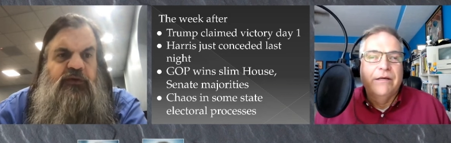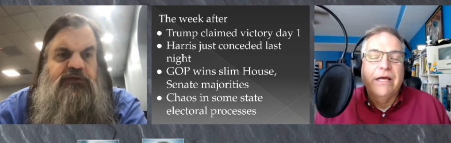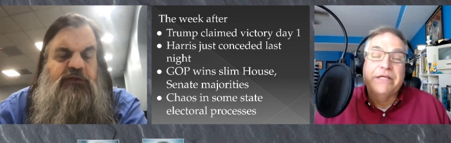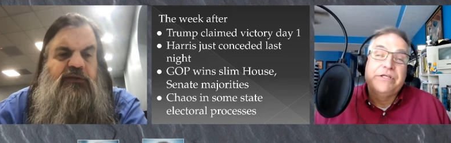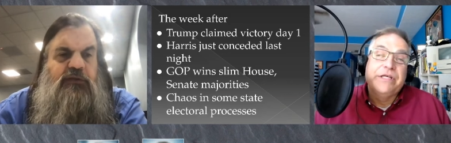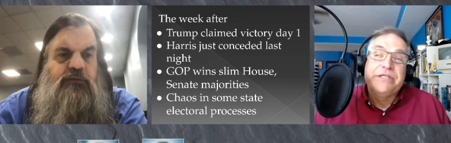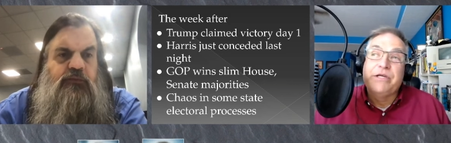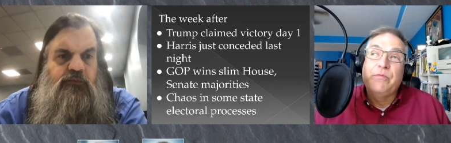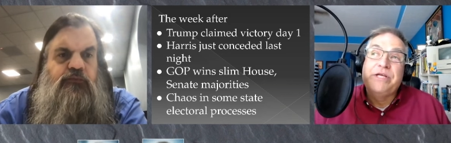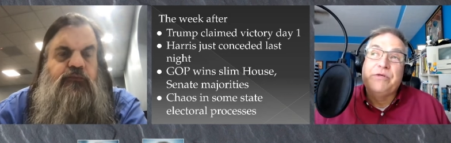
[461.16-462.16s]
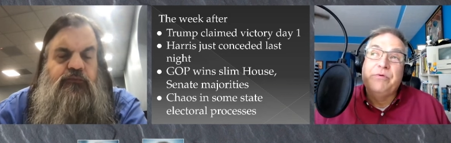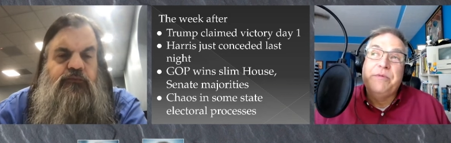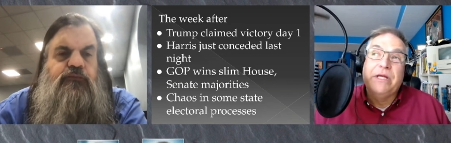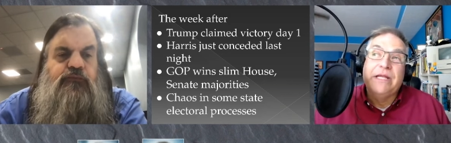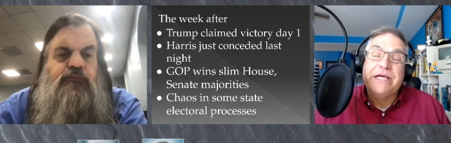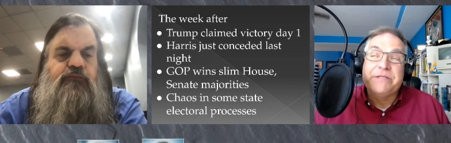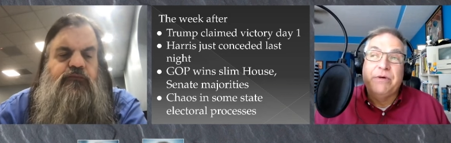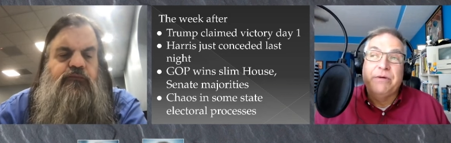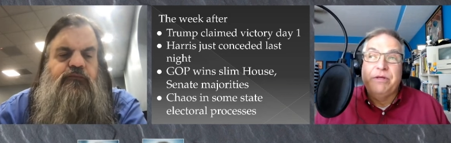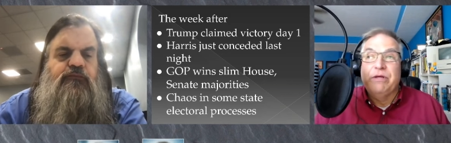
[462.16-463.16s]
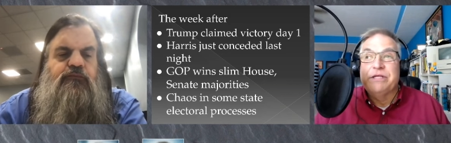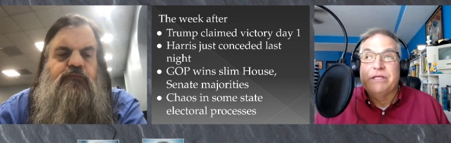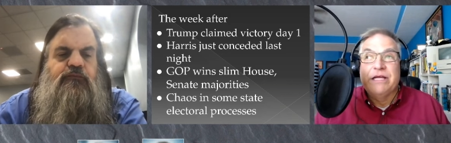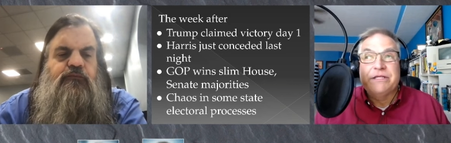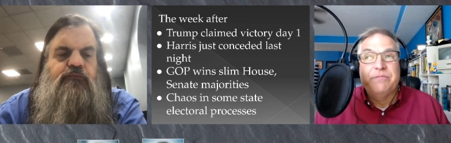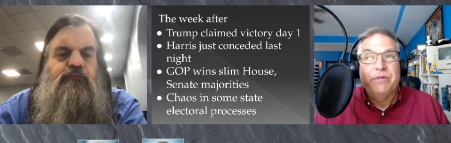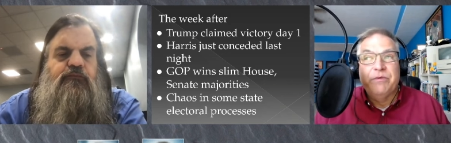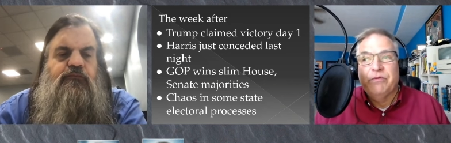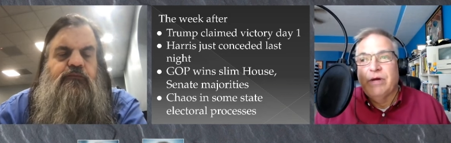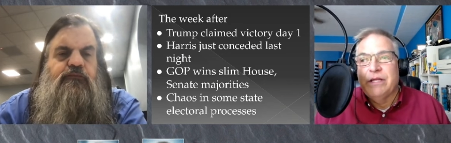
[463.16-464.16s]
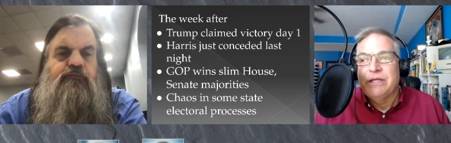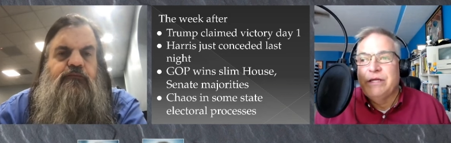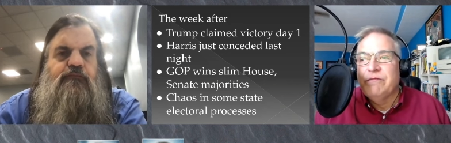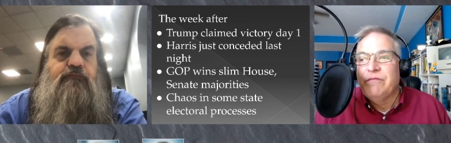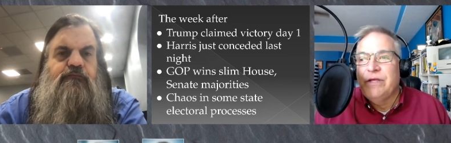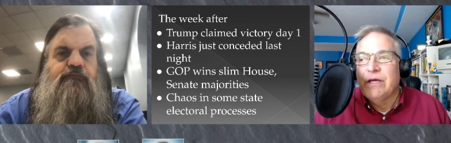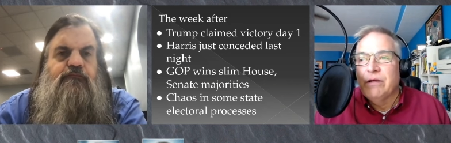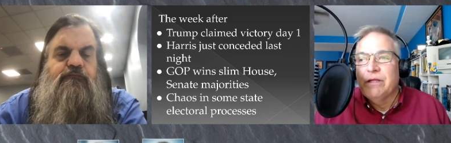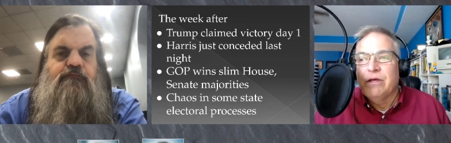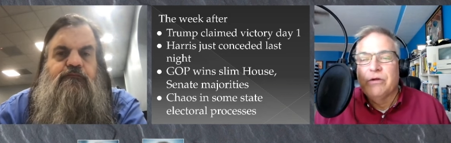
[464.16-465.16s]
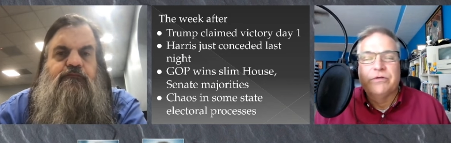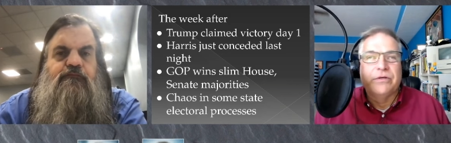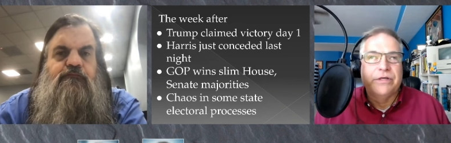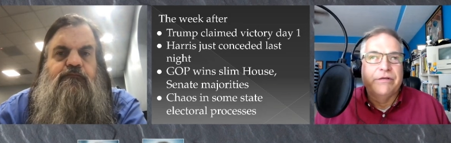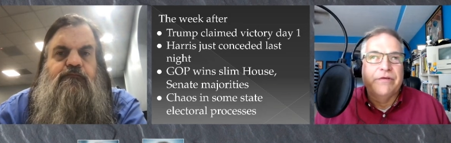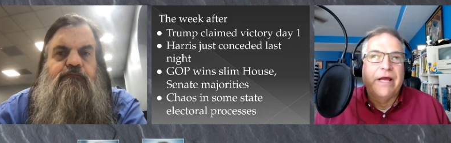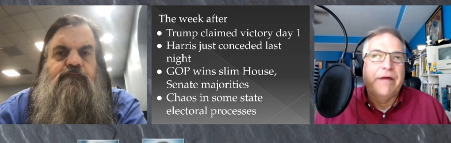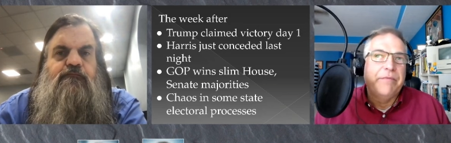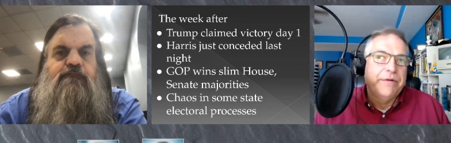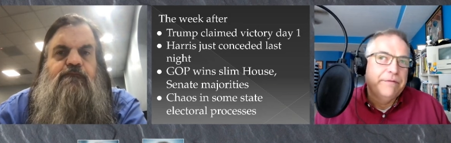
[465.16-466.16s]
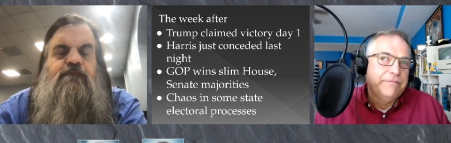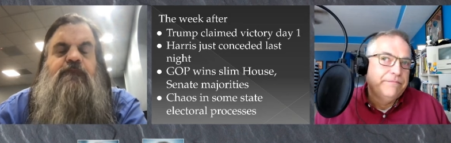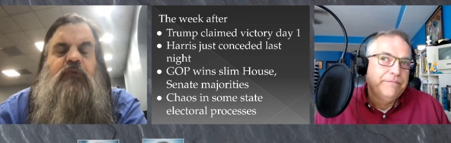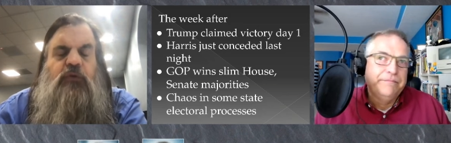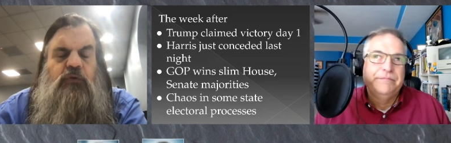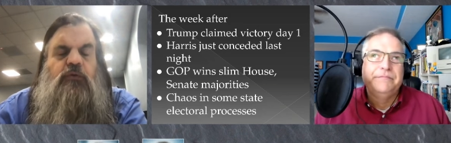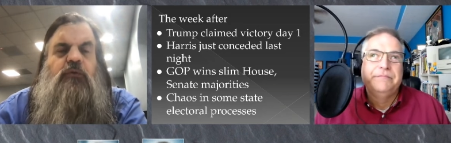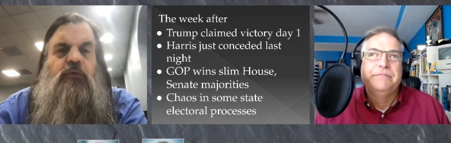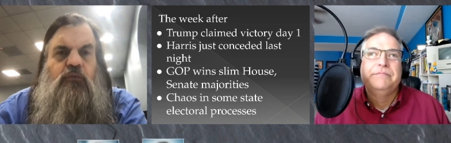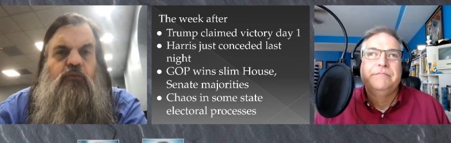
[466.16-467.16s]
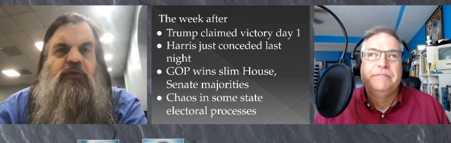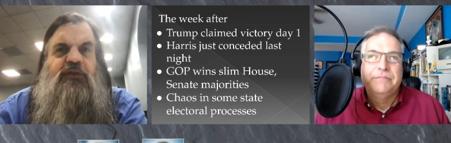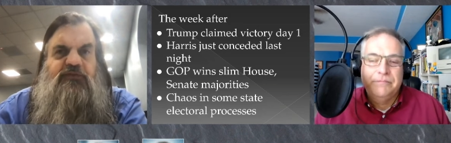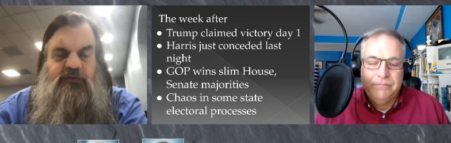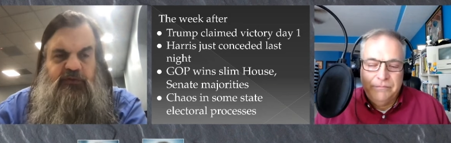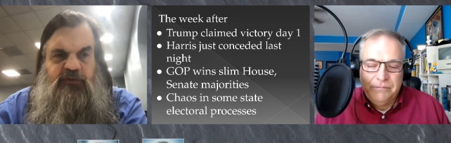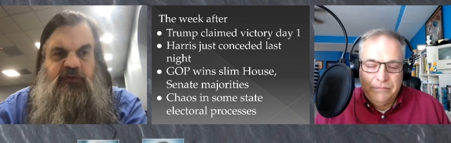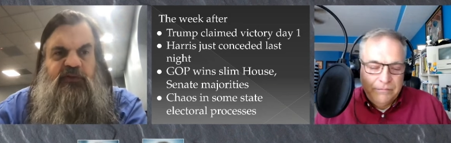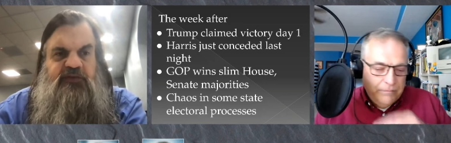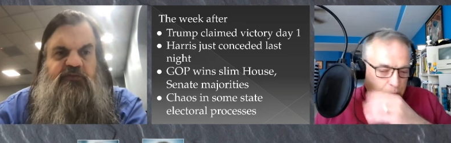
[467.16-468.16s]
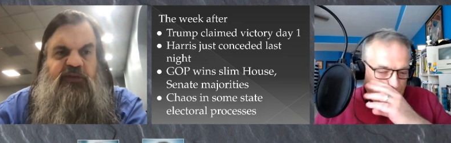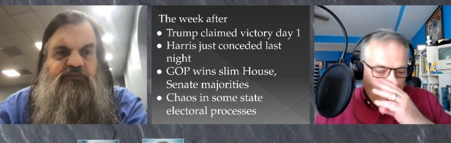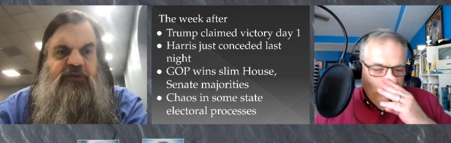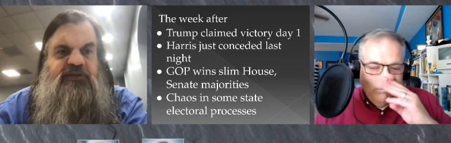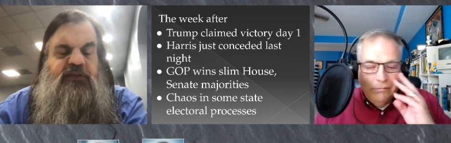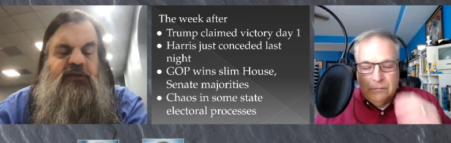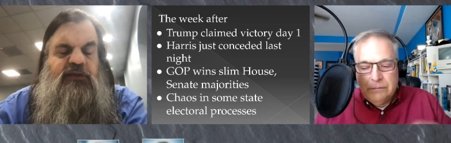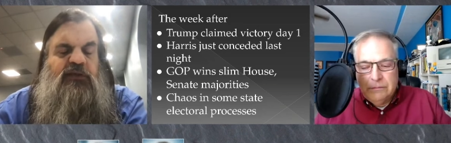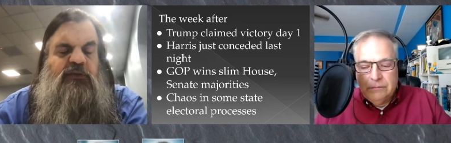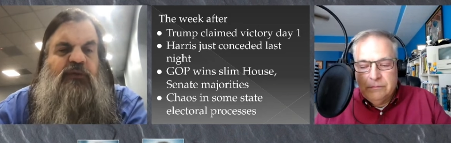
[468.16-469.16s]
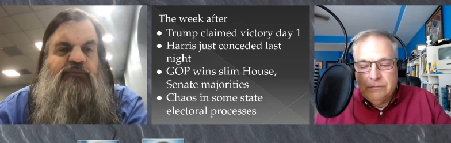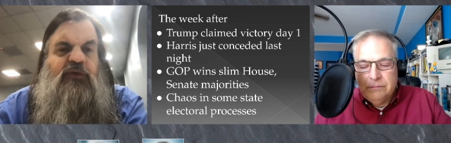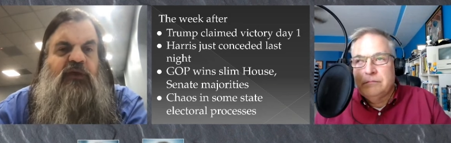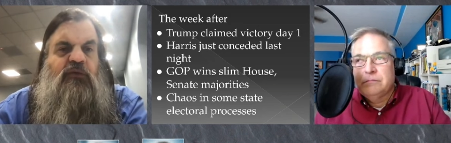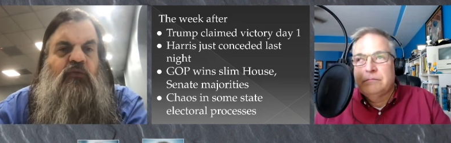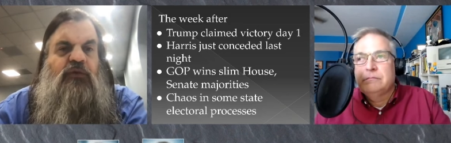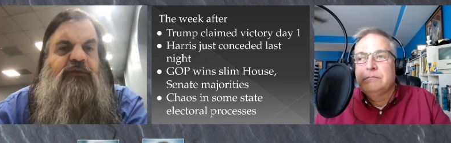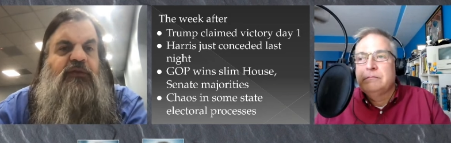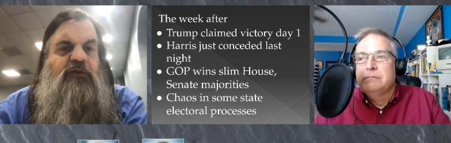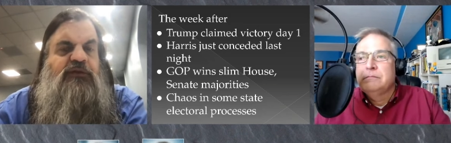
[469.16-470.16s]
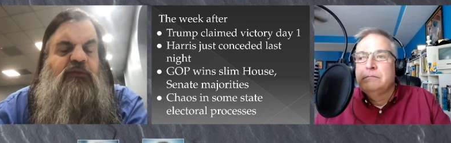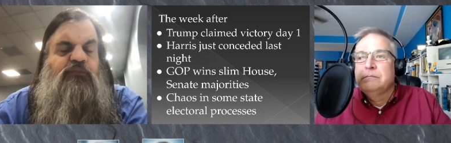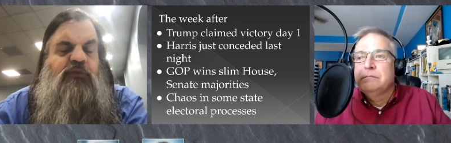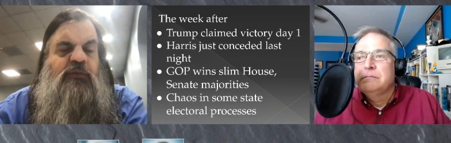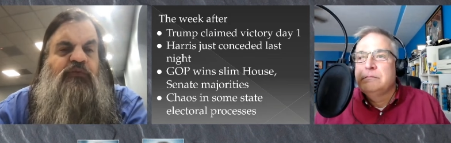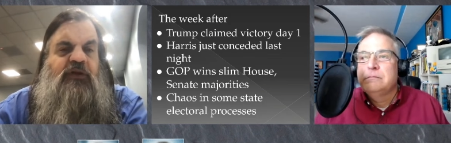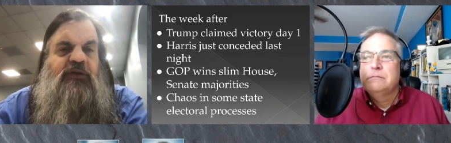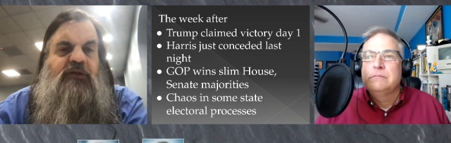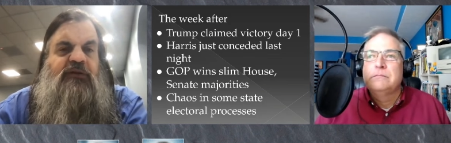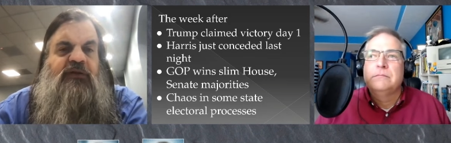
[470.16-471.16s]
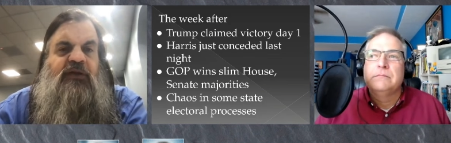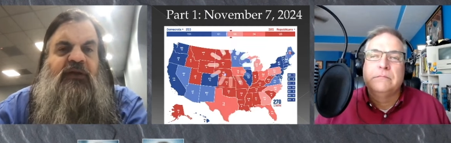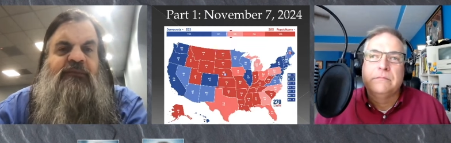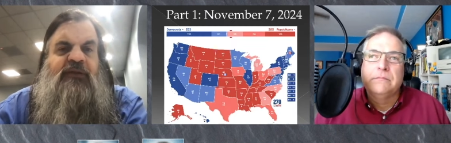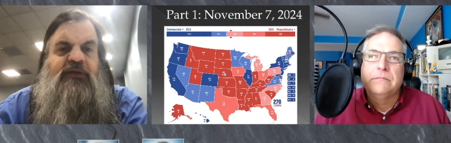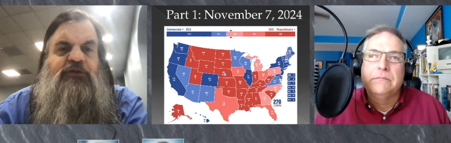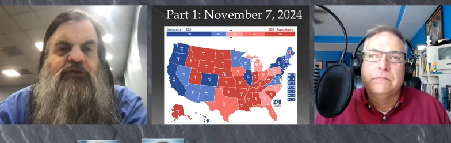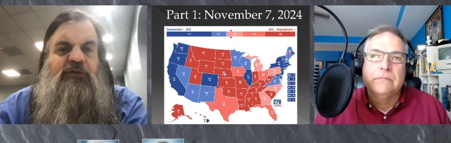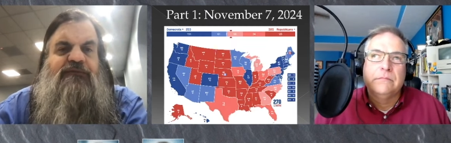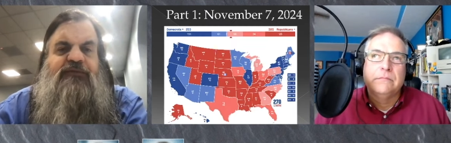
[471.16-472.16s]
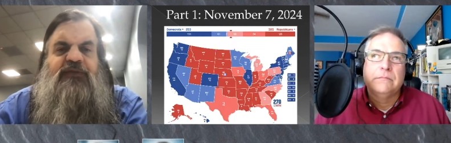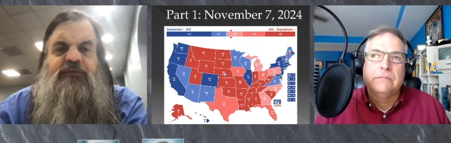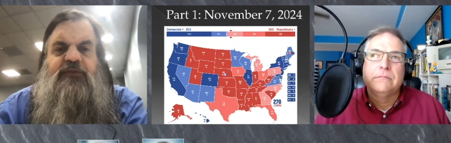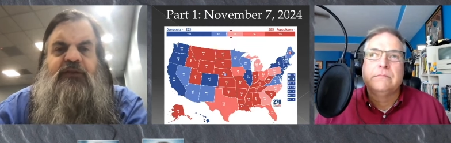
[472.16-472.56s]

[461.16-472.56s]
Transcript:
Speaker 1: you uh, actually, in some ways, it would be a less bumpy. It's a less bumpy ride than if the the alternative had happened.
Speaker 2: Well, let's let's let's press on that a little bit. But uh, one thing you did you pointed out, and I, am not sure if this was